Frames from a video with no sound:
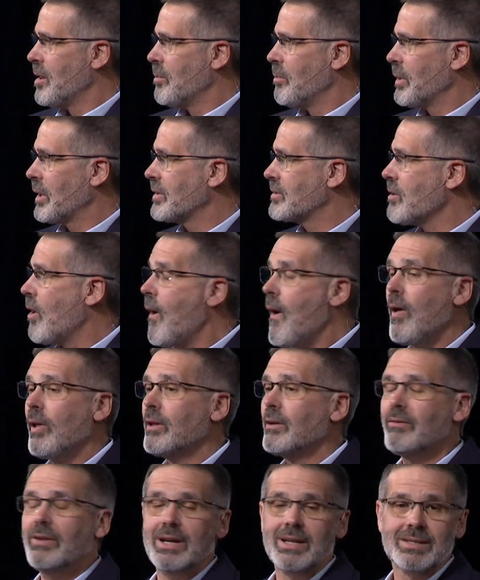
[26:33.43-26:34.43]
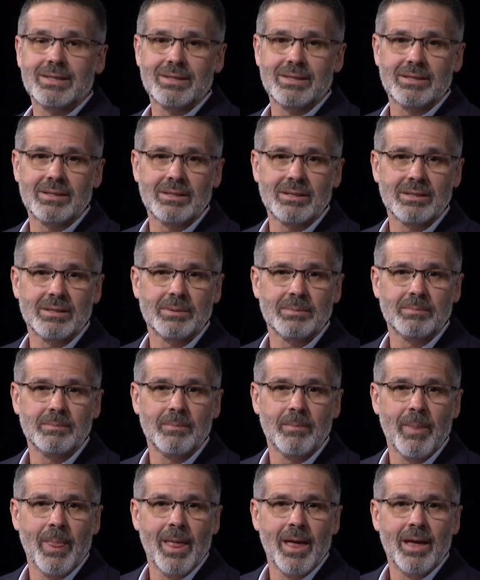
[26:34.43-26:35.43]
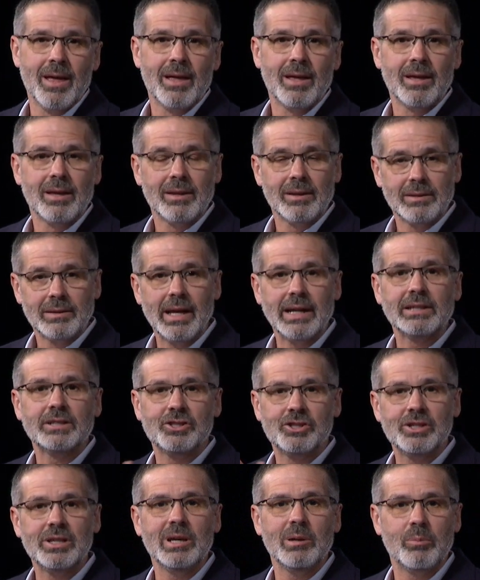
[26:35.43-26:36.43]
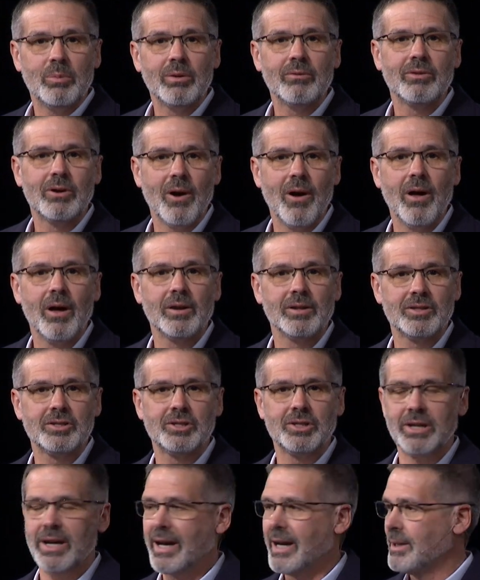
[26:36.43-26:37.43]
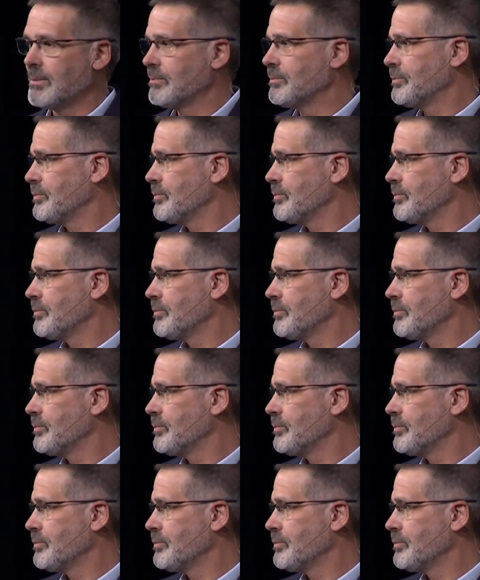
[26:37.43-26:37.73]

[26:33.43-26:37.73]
because all of us, like sheep, have gone astray.